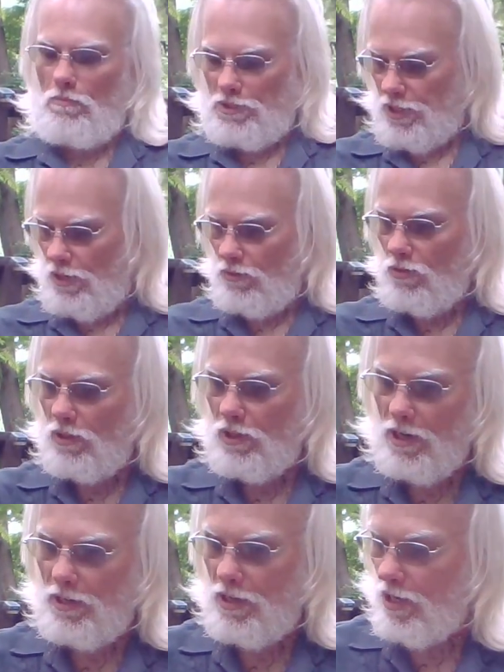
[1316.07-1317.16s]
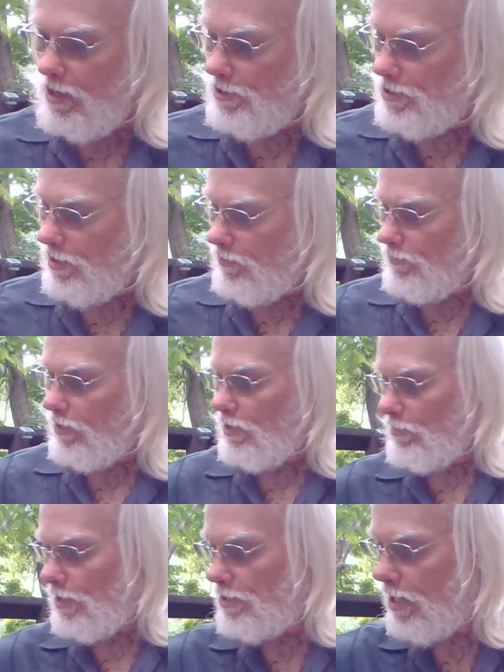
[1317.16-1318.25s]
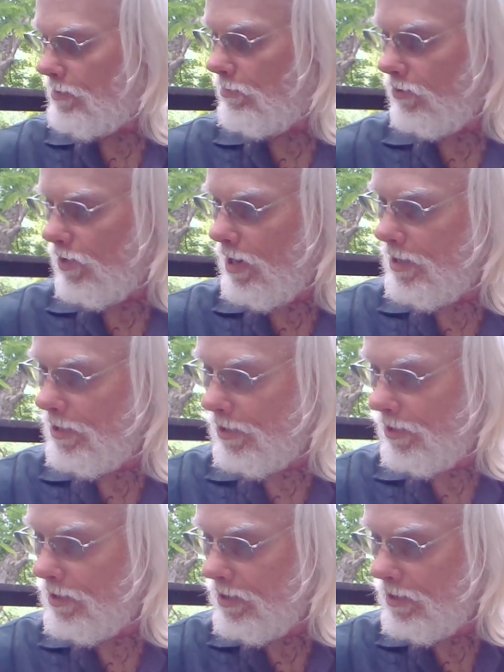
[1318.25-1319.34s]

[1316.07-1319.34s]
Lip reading: I'm just going to roll it on the edge of my table right here.